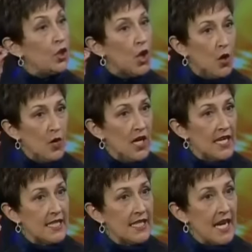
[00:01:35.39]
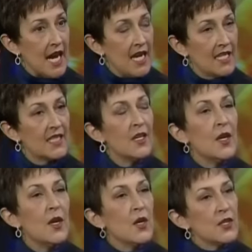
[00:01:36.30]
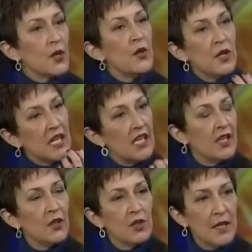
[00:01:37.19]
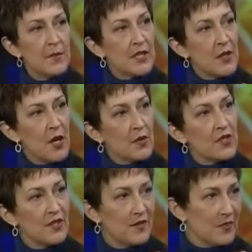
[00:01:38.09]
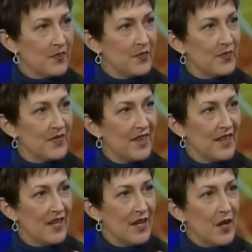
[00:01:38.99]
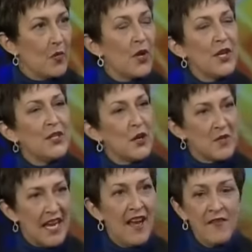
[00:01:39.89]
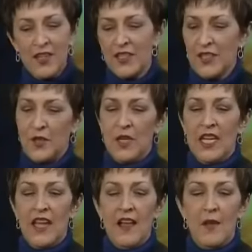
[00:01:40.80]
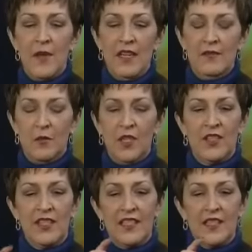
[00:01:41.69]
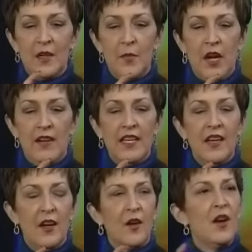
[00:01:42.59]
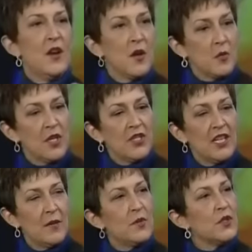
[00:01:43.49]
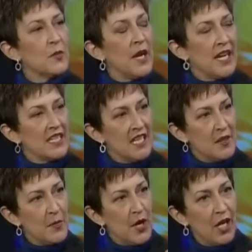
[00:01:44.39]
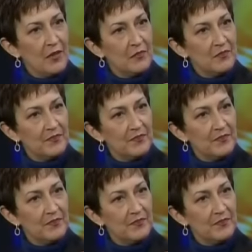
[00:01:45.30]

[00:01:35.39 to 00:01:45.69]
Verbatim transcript: lower NTIs, mm-hmm. so you can get your lips closed. Oh. Where you don't have the discluding element, which is this little part here, which keeps your back teeth apart. Mm-hmm. Well,